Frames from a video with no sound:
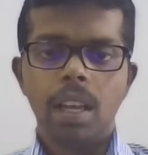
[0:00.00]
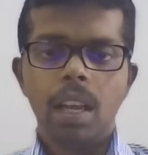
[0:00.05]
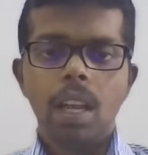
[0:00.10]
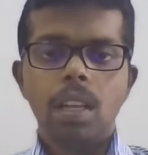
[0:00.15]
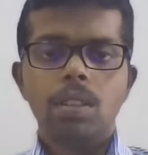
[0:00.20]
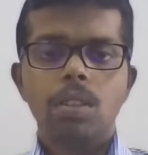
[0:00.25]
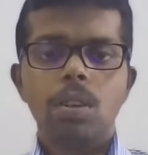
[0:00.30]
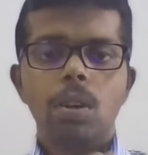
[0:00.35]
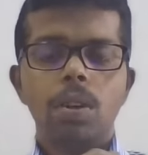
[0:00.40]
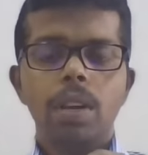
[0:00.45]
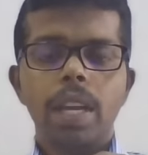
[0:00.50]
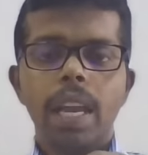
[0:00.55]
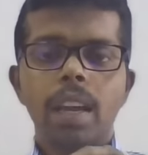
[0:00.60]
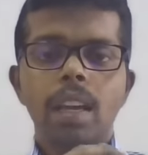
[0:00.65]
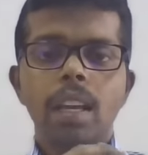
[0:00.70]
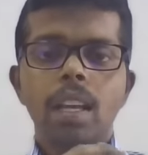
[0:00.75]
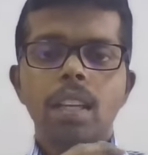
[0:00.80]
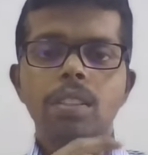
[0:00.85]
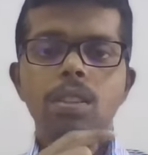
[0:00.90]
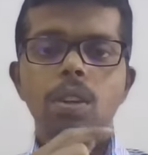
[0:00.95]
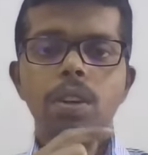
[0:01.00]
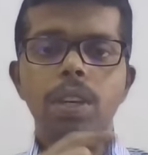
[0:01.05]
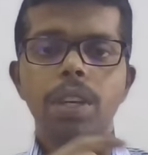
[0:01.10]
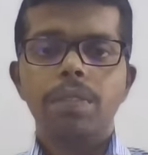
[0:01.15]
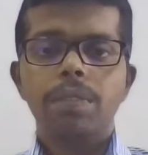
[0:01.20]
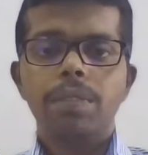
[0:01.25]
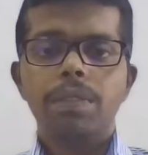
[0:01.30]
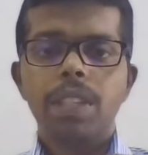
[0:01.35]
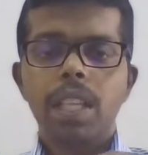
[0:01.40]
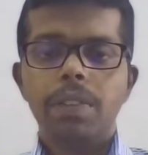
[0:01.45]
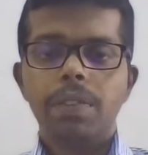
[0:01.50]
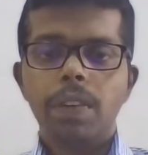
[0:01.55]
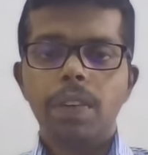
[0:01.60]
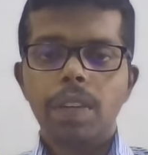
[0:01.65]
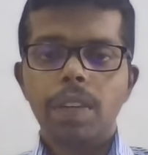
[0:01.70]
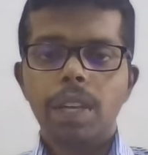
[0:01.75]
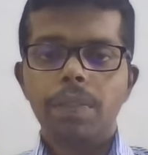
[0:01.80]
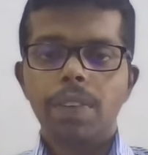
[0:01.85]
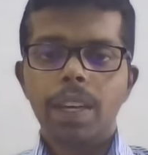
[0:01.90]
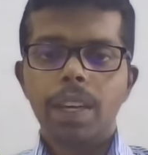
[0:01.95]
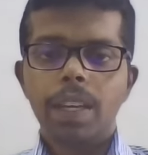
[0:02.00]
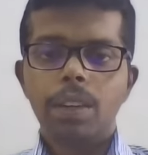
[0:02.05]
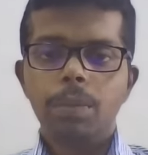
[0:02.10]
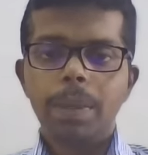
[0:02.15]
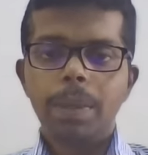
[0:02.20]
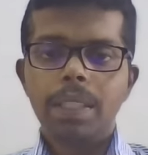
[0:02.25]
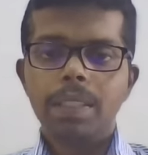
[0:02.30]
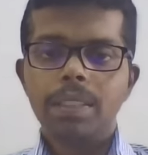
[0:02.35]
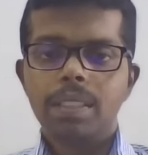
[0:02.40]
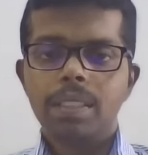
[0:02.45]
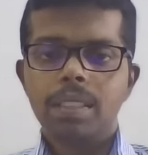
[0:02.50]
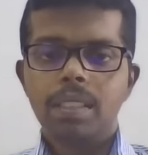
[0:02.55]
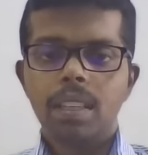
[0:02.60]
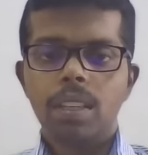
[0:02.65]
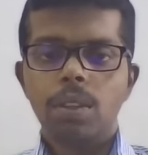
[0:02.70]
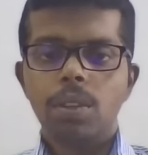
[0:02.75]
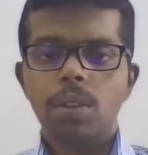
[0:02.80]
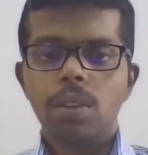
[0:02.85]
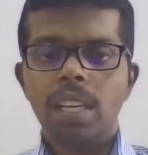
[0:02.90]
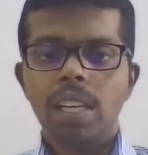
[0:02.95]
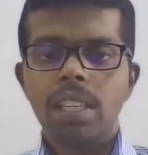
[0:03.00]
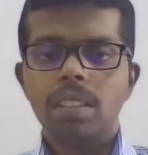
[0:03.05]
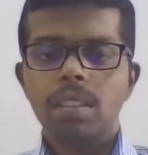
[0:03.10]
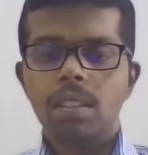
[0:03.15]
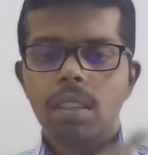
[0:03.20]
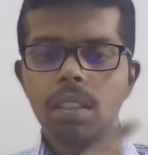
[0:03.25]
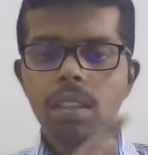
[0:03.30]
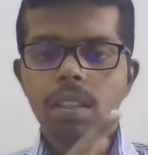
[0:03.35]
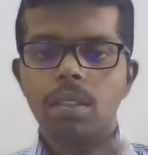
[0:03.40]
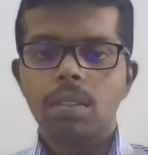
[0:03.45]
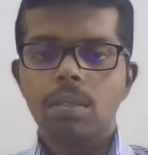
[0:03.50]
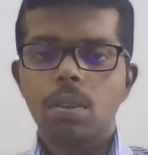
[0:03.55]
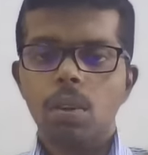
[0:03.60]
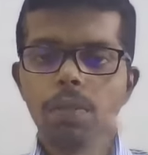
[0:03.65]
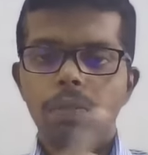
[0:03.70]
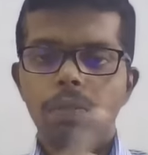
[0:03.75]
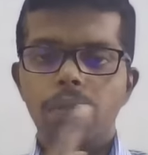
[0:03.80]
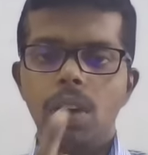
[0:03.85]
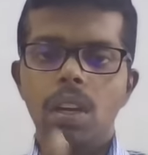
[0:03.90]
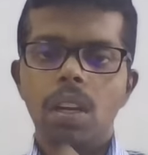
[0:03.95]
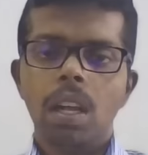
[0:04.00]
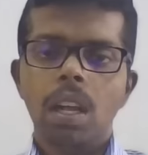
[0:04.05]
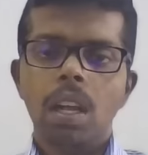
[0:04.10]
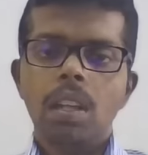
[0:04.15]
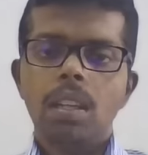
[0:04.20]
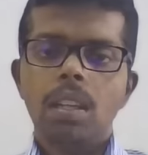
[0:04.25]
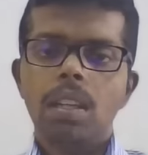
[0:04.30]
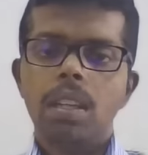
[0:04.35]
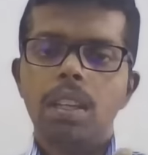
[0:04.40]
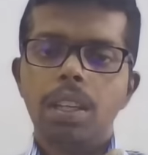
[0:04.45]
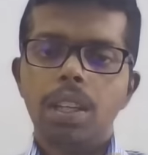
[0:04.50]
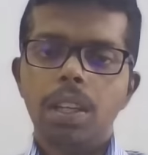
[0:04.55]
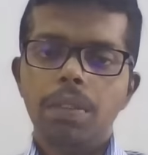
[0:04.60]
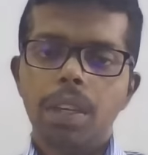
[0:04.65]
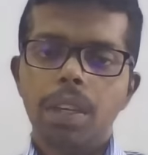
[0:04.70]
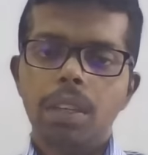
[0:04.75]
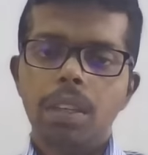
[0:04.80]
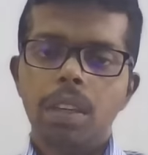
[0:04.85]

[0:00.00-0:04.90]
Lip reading: So okay, so if, with the 55 rupees you can go for even